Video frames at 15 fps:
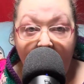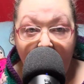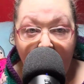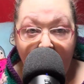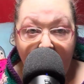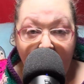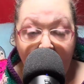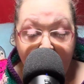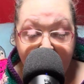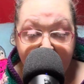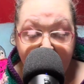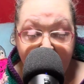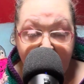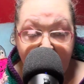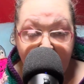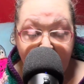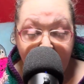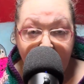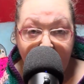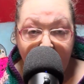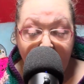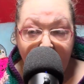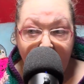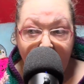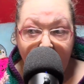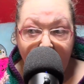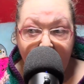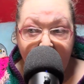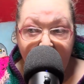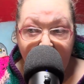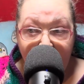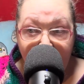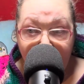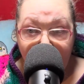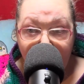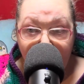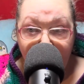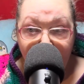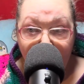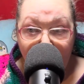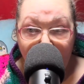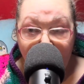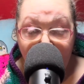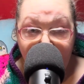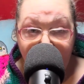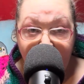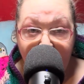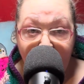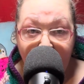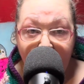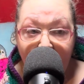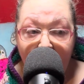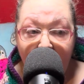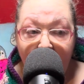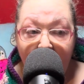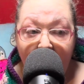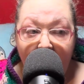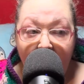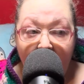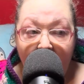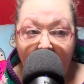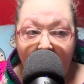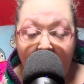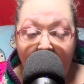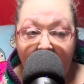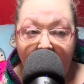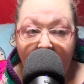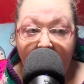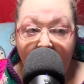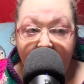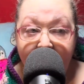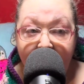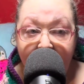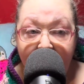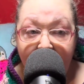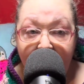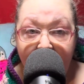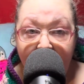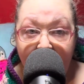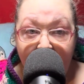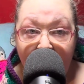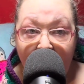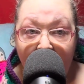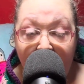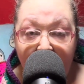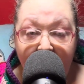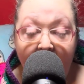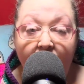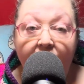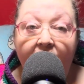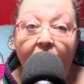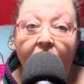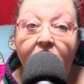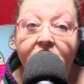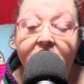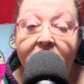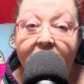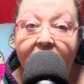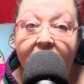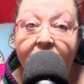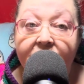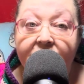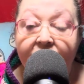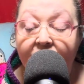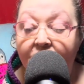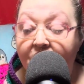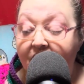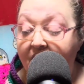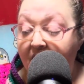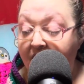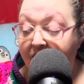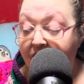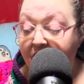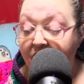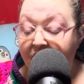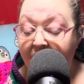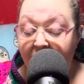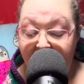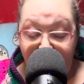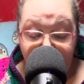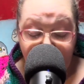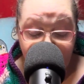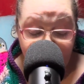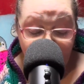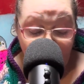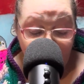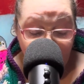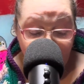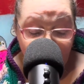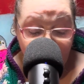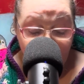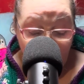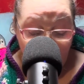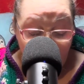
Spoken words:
hexagon bolero for one, and a hexagon cardigan with long sleeves for the other. They both decided that they